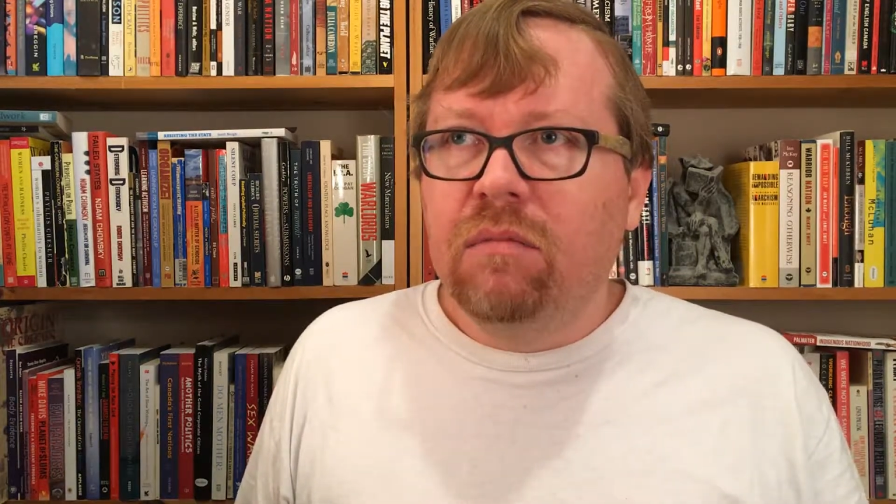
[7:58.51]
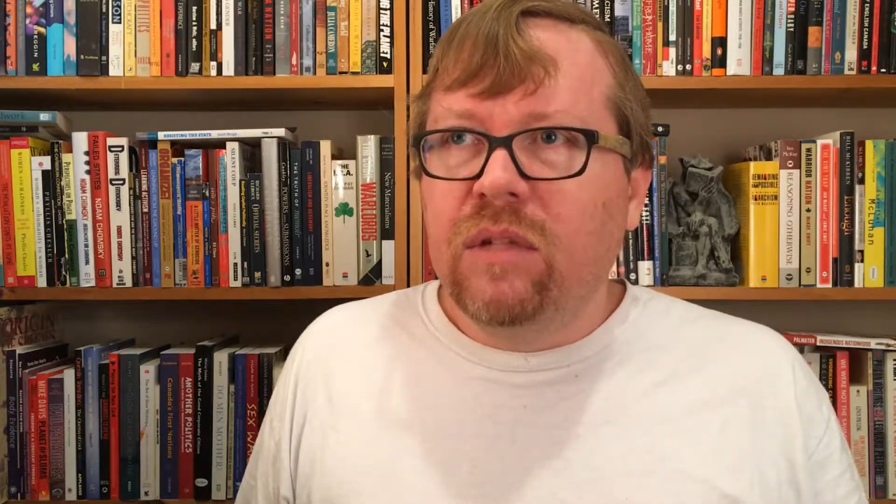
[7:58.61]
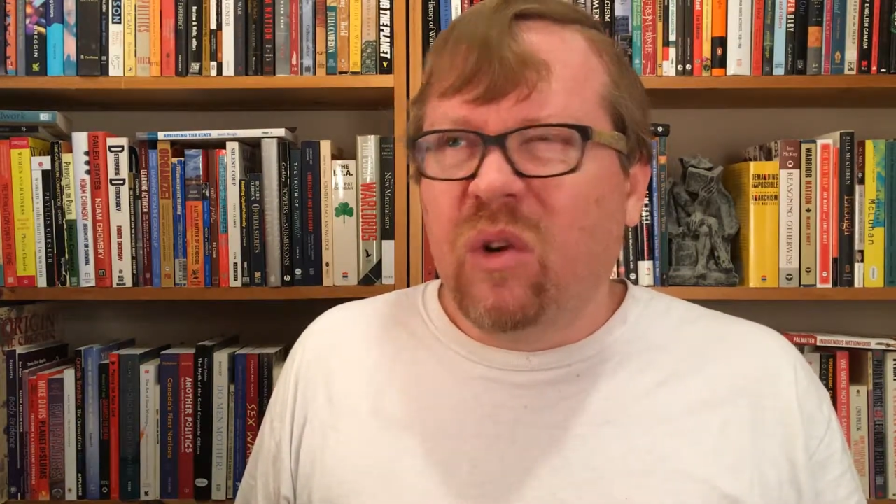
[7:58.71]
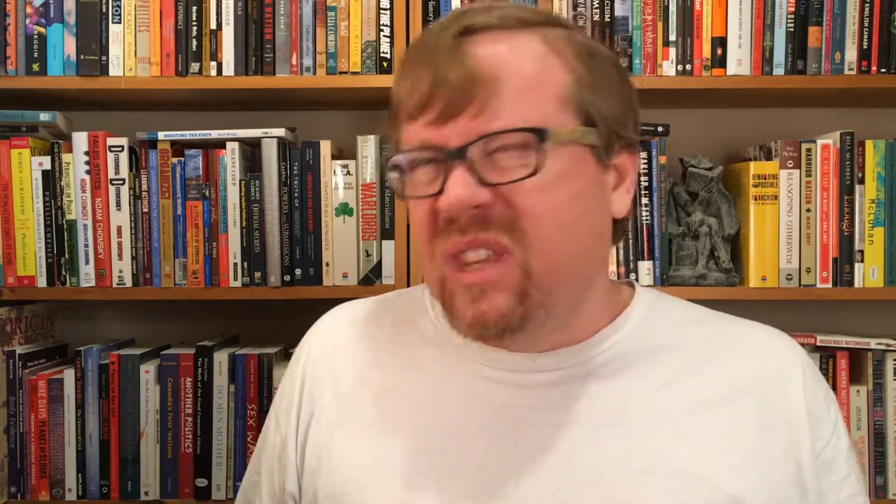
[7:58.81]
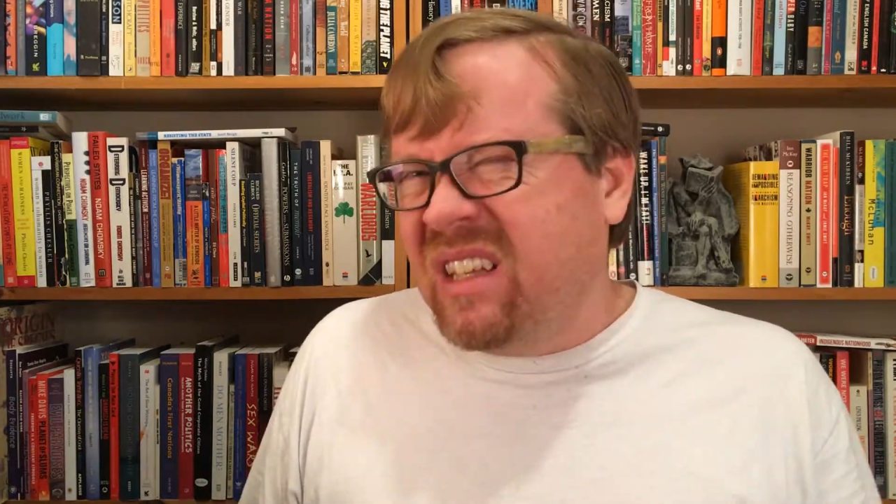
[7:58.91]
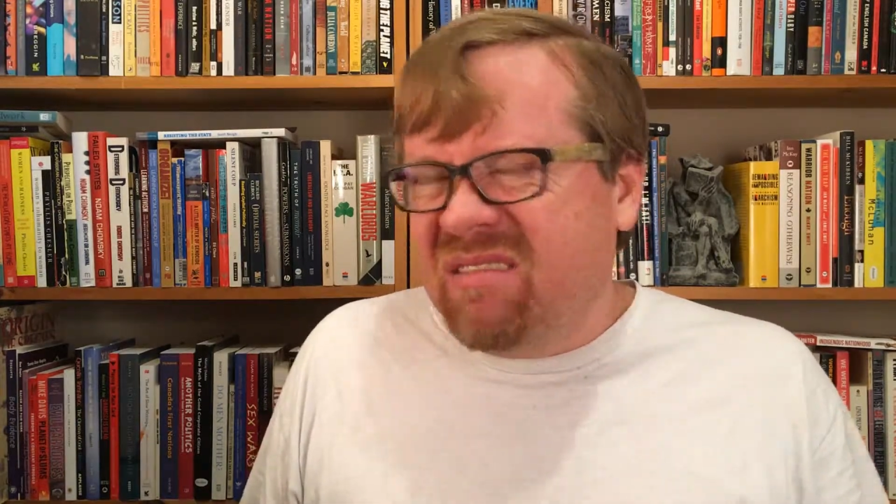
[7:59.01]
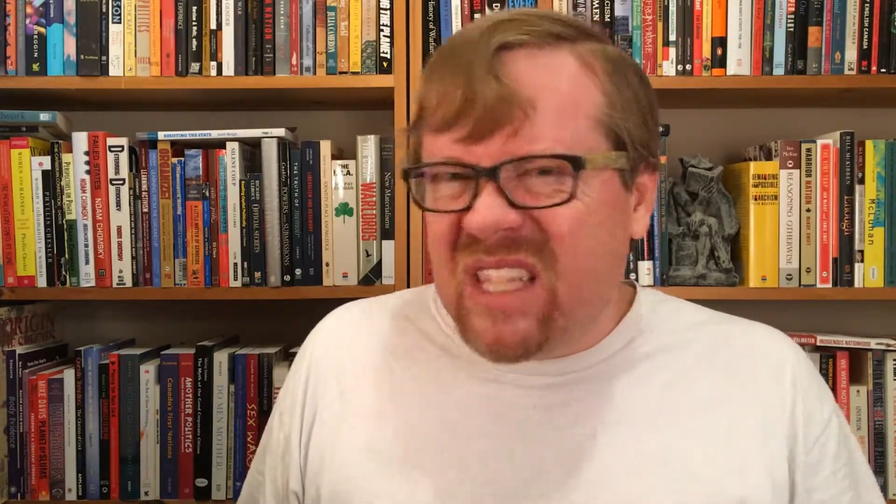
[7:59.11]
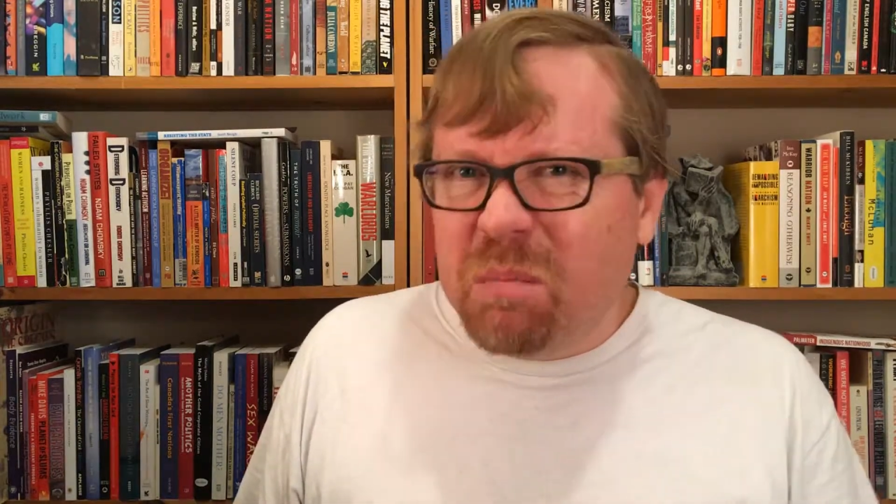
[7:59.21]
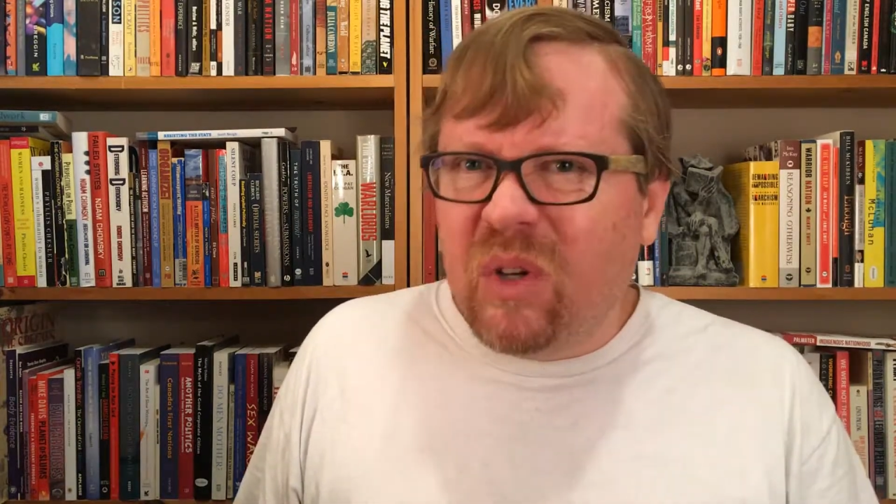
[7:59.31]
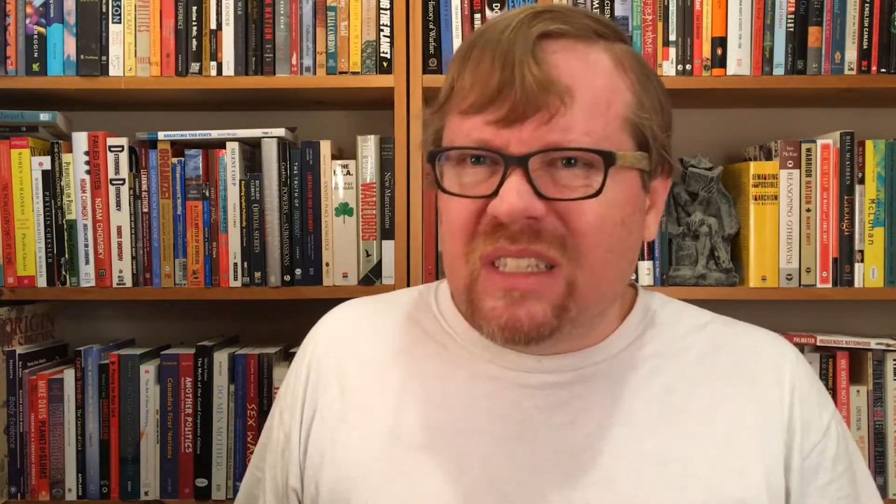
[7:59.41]
that
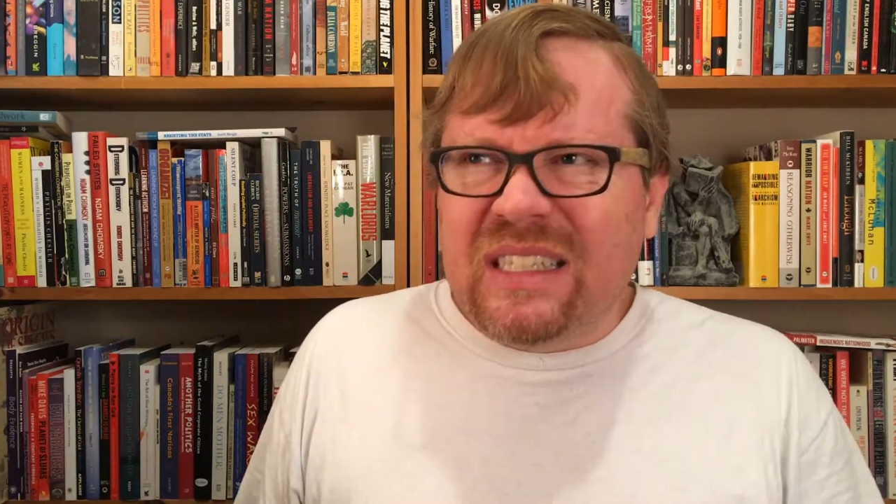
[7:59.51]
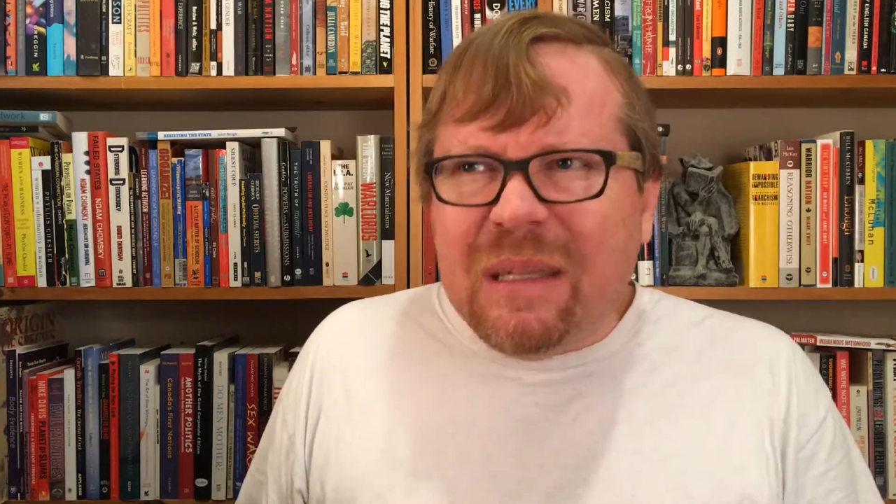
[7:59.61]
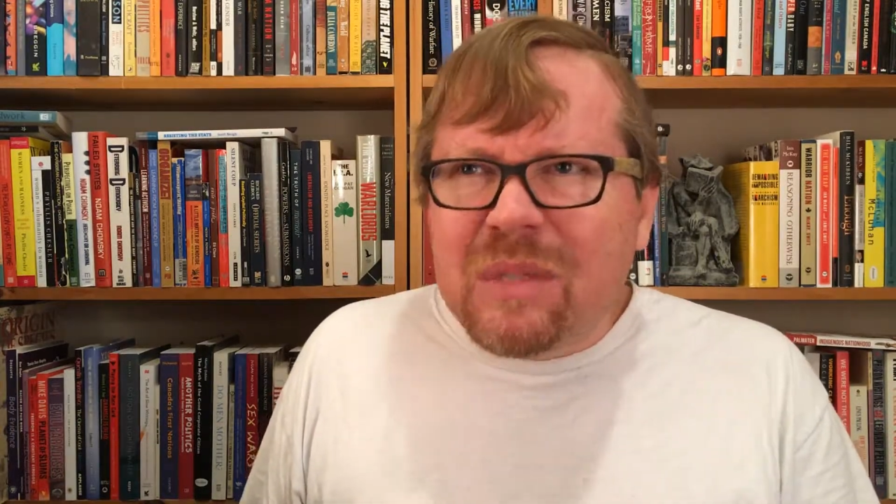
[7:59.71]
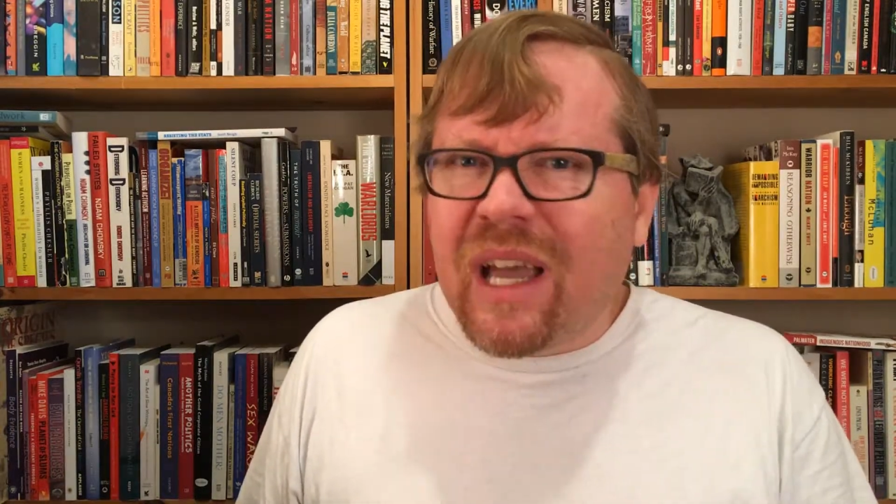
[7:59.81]
this book seems